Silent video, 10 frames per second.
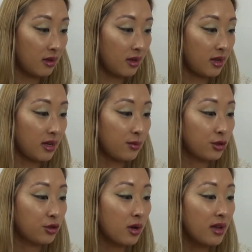And I will
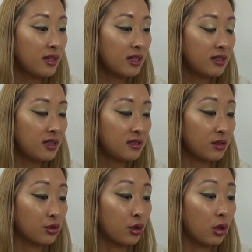try and get these
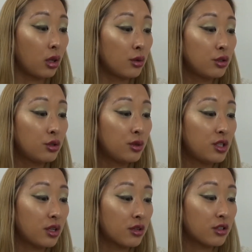as close to
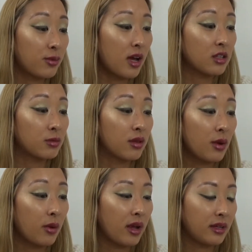each other as possible.
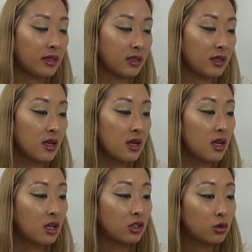That way I can
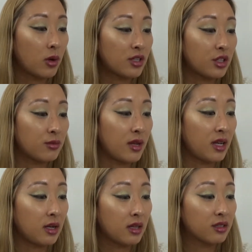swatch as many
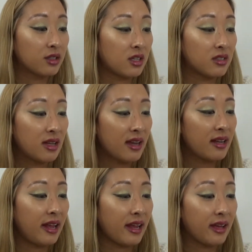colors as I
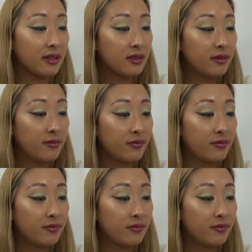can.